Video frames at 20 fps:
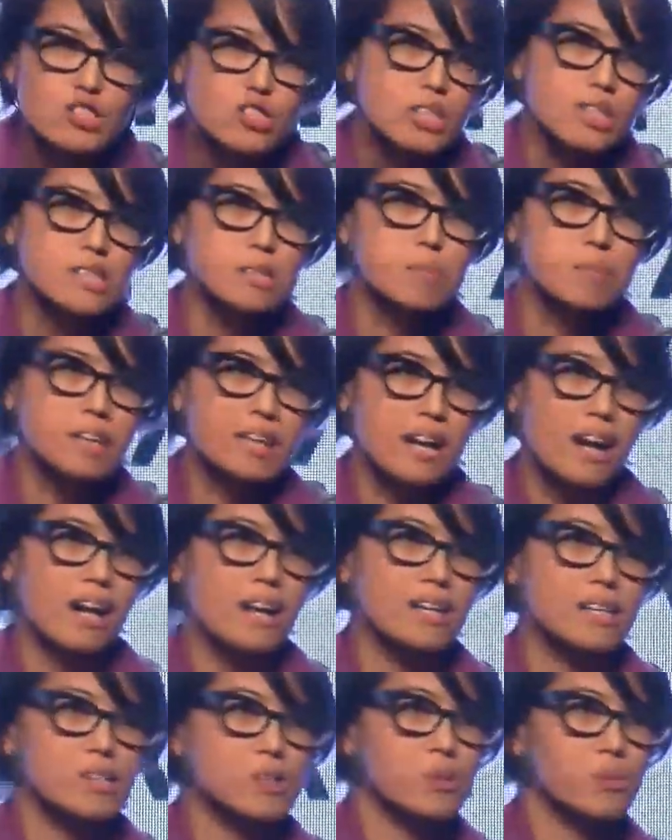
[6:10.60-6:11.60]
just
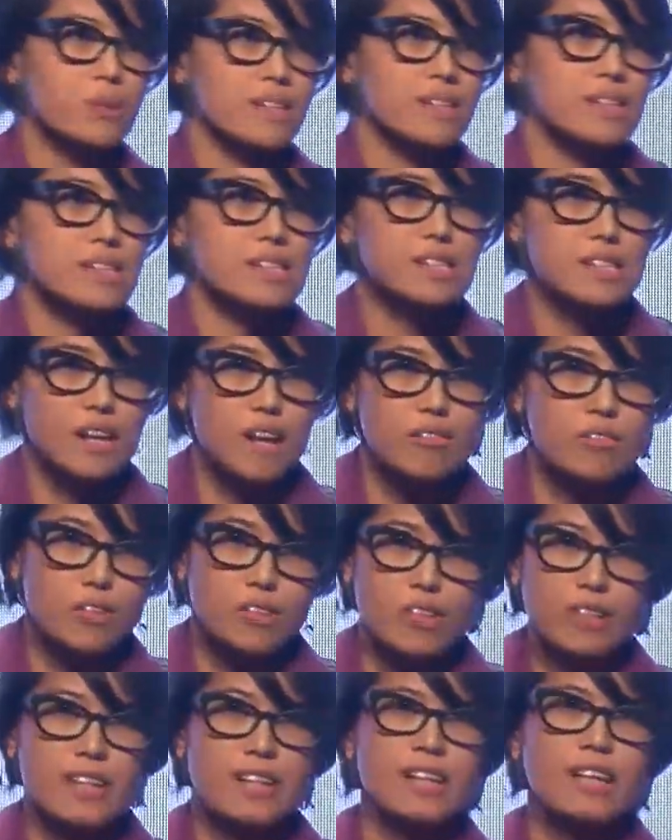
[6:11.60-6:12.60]
because we
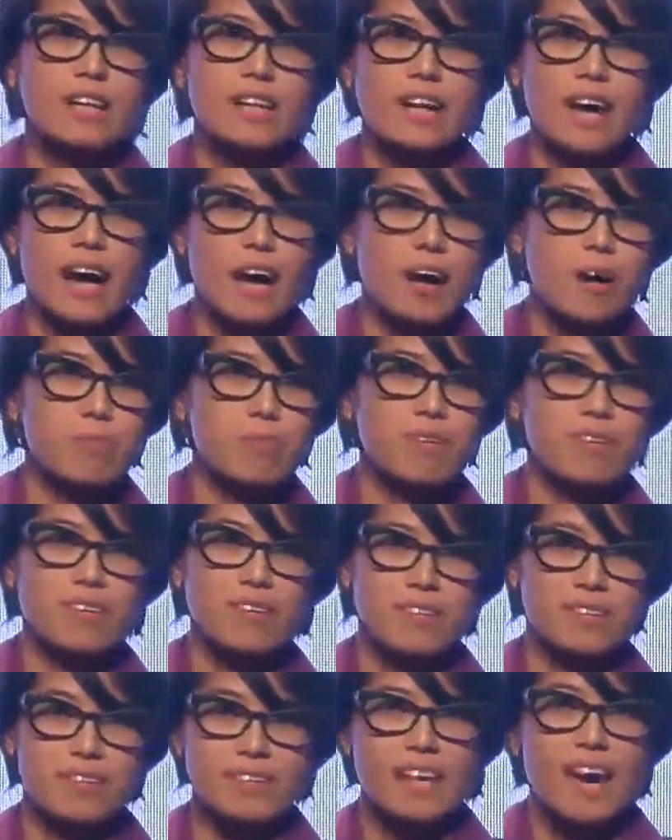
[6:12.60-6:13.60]
discovered um,
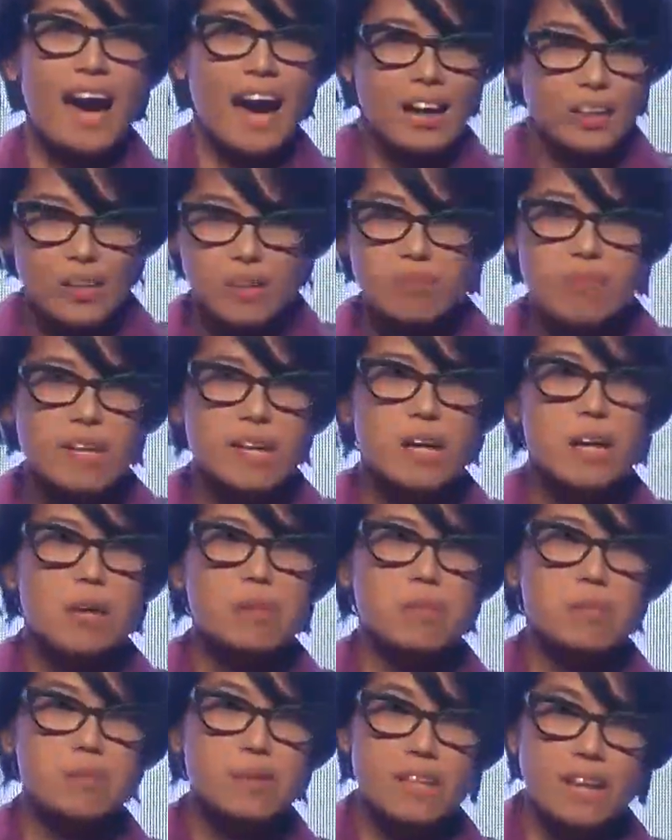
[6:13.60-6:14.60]
the atom,
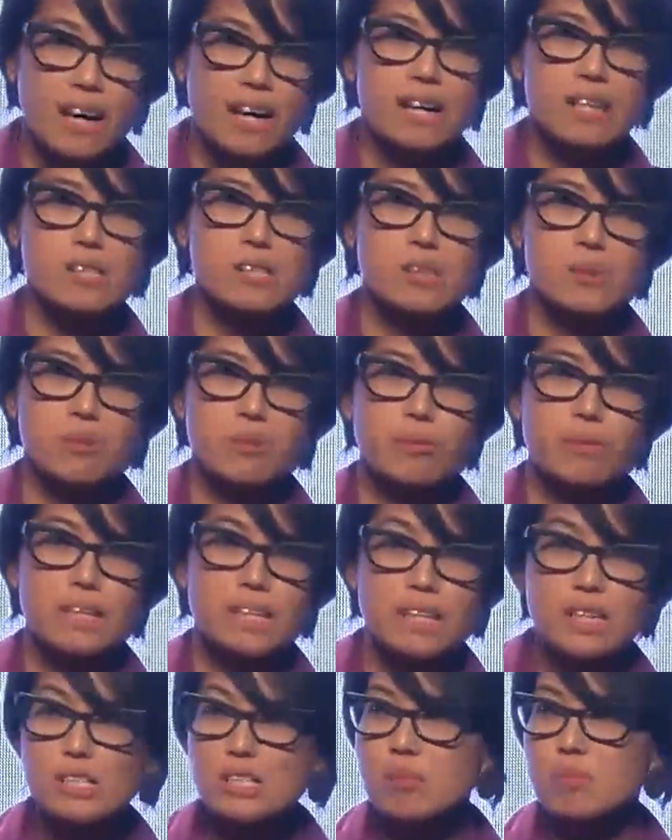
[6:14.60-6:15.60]
but because we
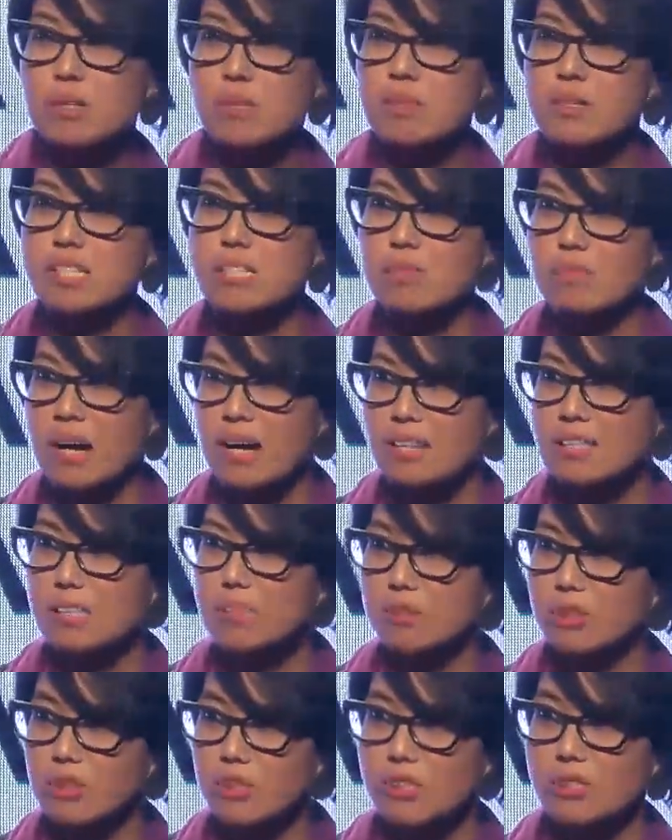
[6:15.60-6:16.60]
need to be
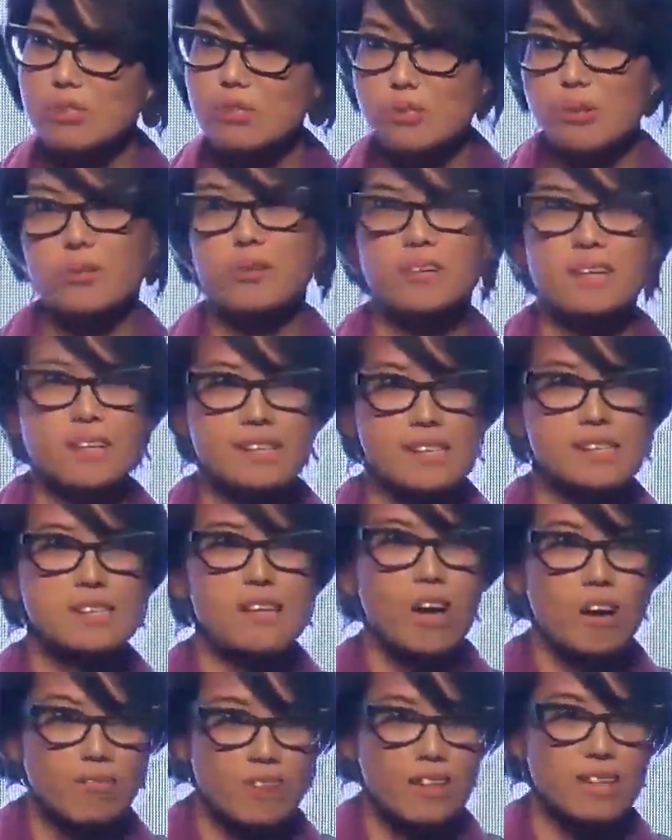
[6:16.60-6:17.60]
responsible custodians
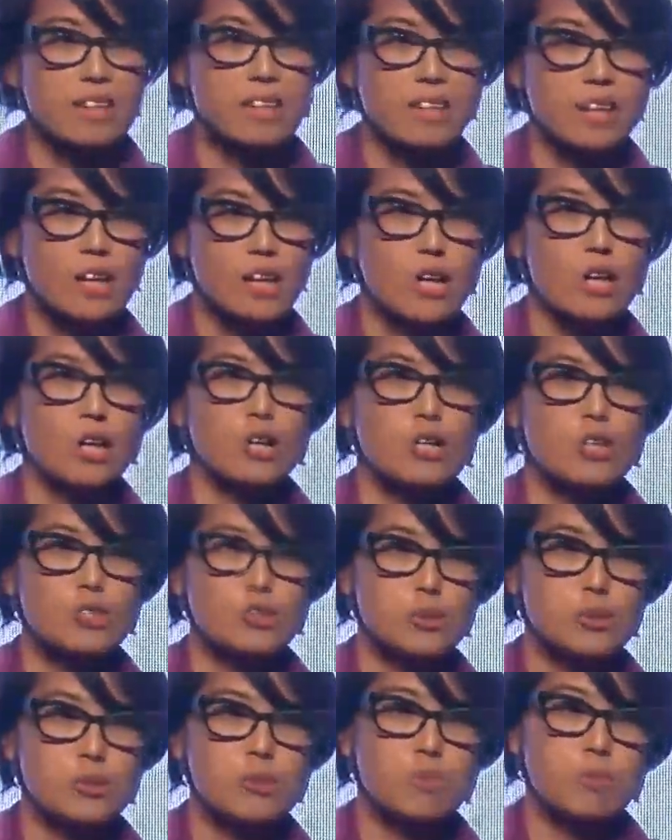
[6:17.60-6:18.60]
of it
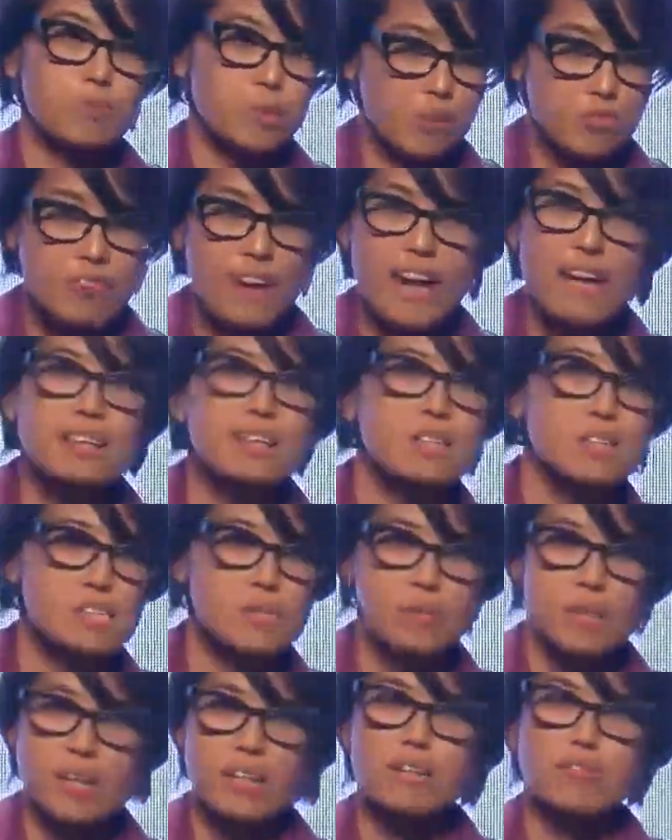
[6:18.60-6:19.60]
to prevent the
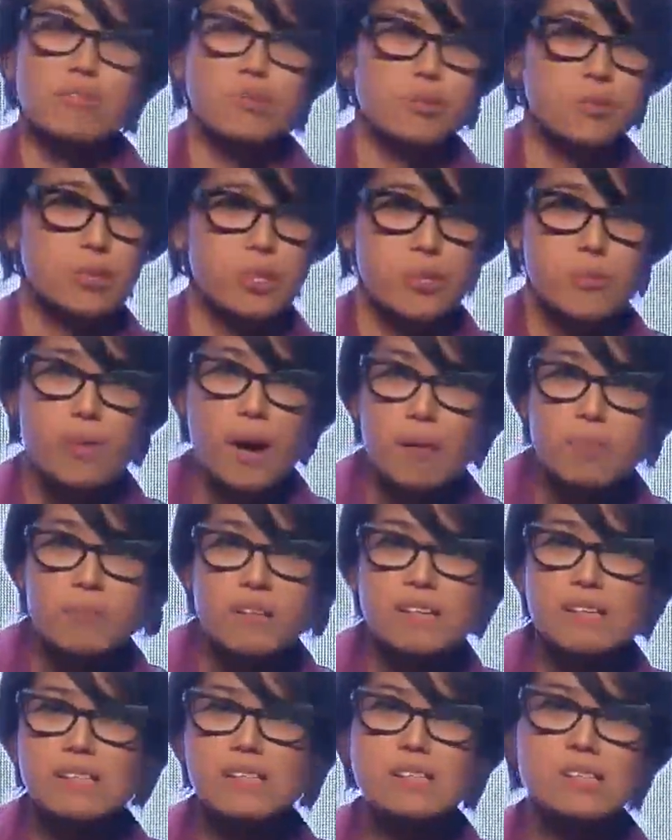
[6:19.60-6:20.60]
spread of nuclear
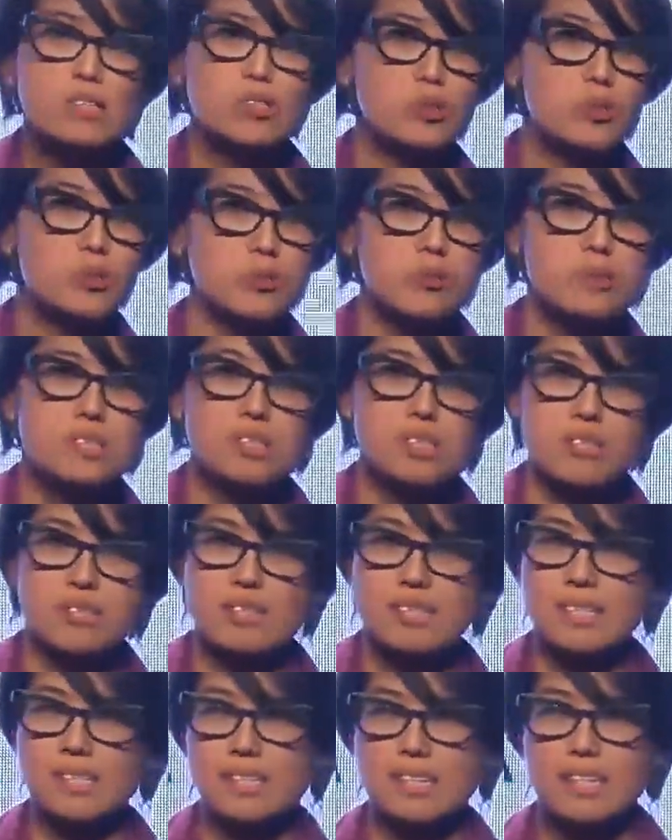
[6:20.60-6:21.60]
weapons, to
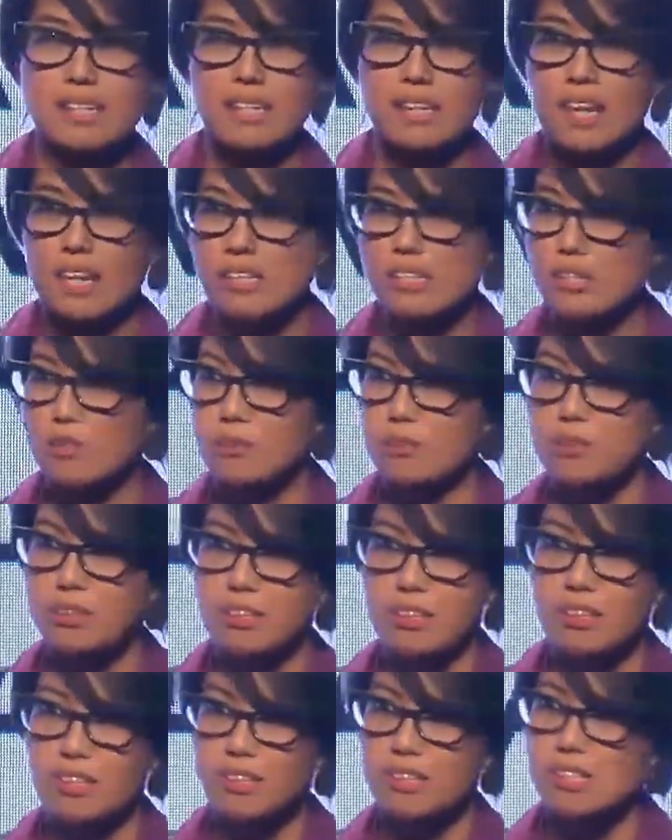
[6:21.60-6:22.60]
seriously engage
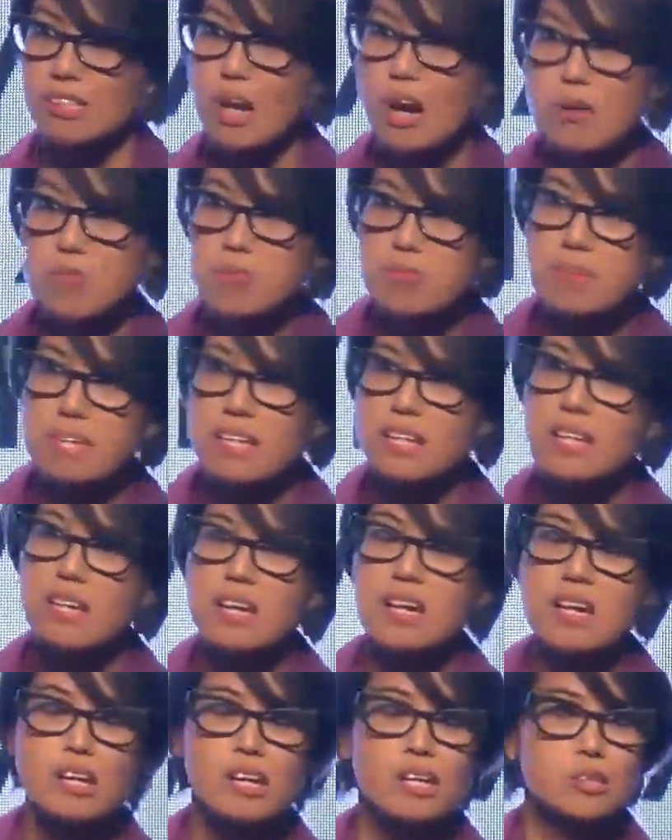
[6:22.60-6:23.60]
nuclear disarmament,
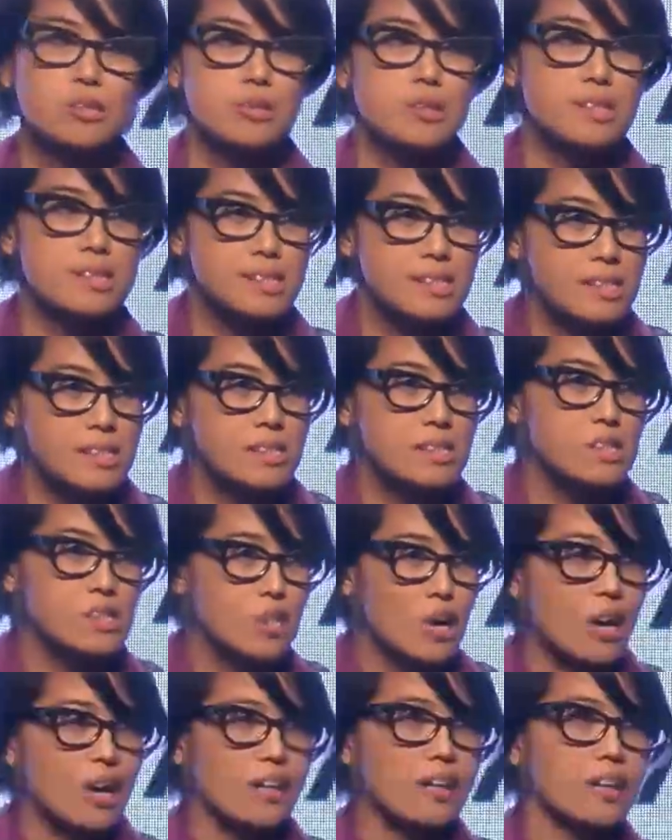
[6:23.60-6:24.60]
to insist
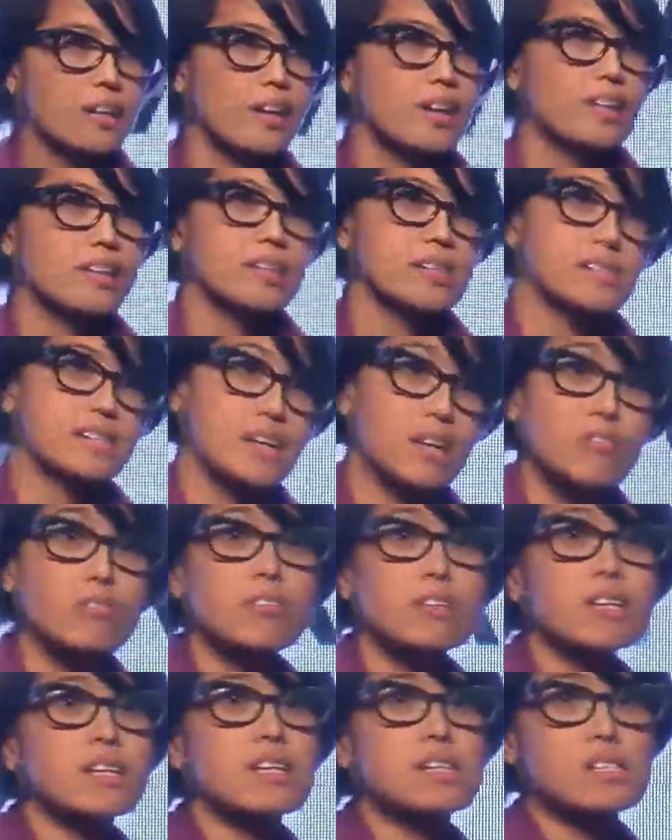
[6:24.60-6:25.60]
on the
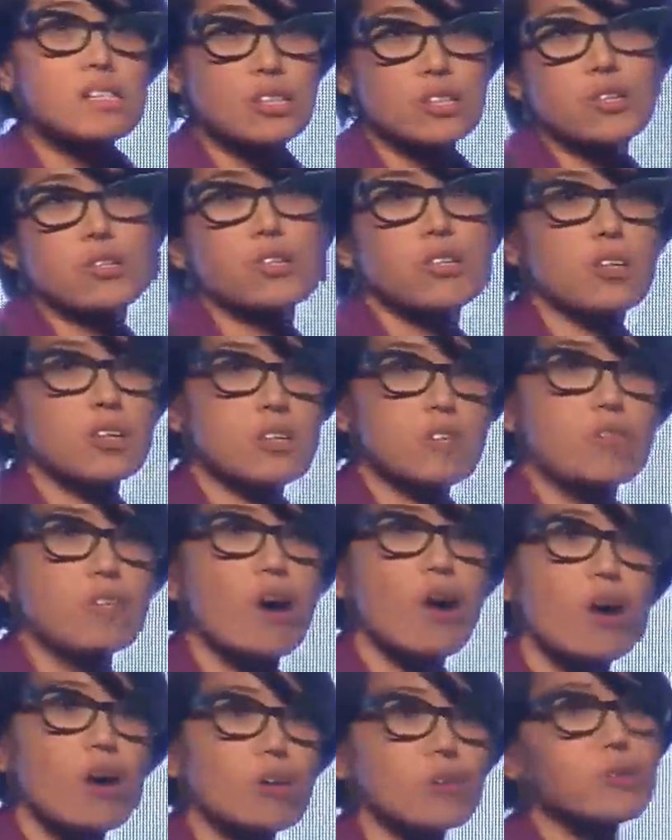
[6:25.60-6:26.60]
safety and security of
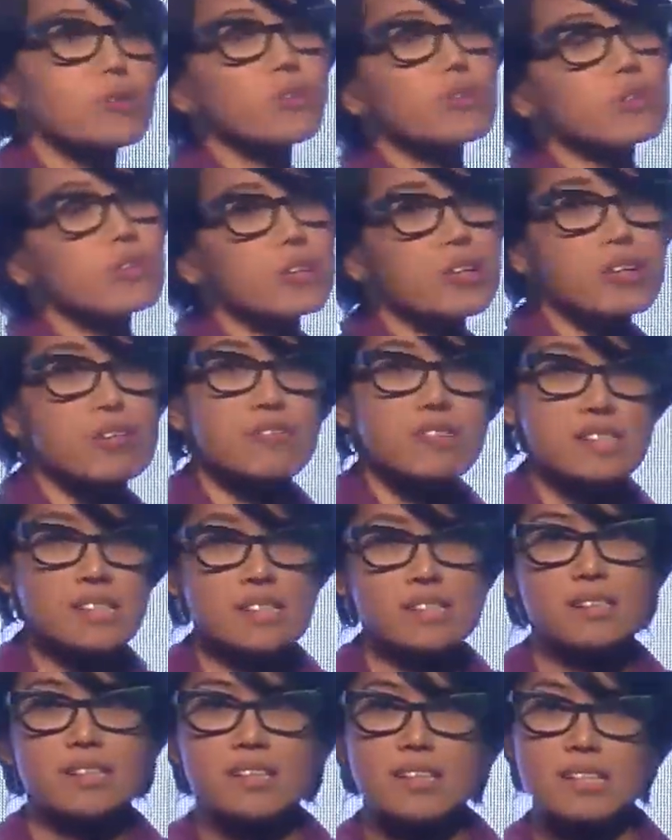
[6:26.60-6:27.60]
all nuclear
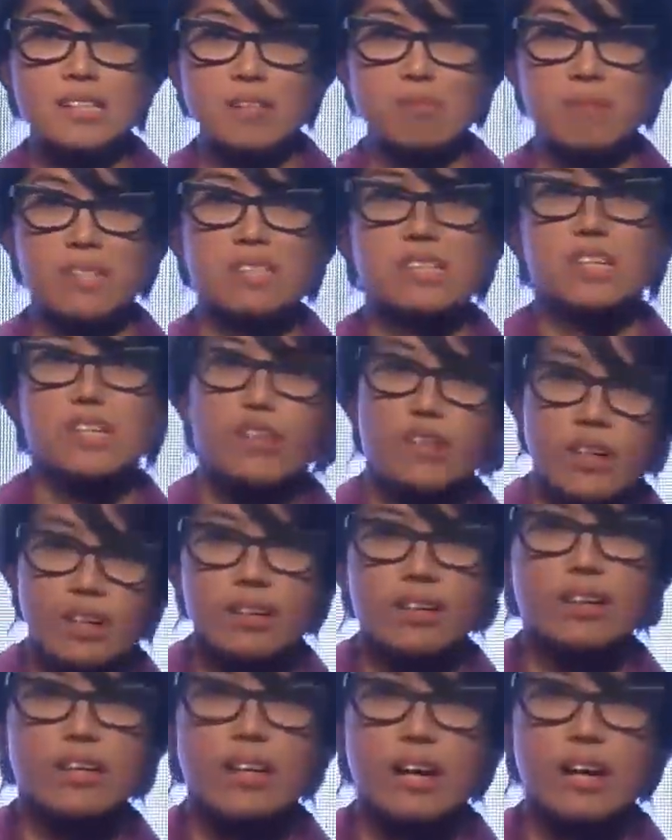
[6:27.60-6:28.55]
facilities and material.